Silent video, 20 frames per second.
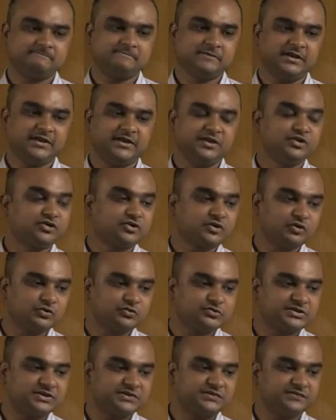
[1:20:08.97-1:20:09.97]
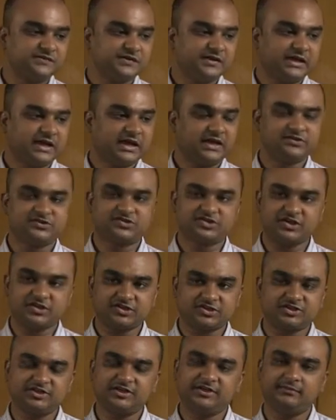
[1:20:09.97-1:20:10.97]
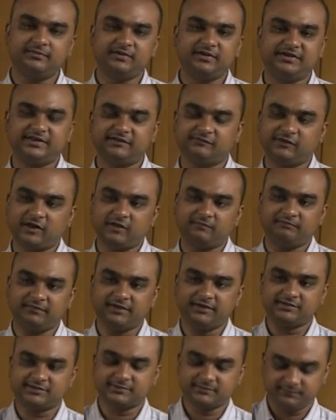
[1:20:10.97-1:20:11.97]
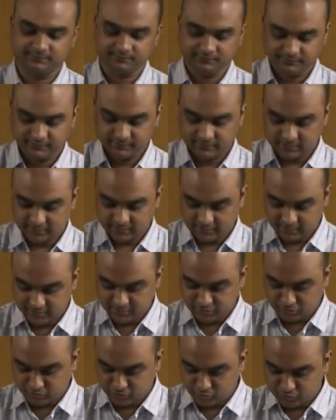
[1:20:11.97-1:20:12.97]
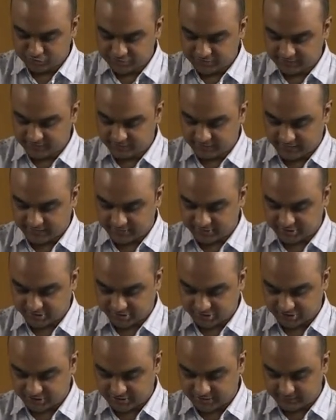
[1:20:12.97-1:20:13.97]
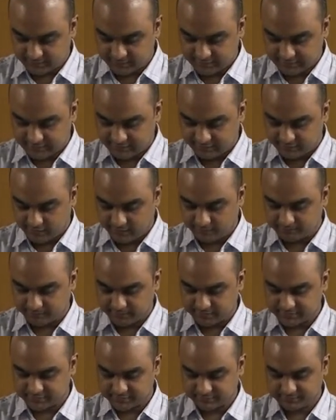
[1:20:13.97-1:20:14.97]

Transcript: inclusive and sustainable development. inclusive and sustainable development.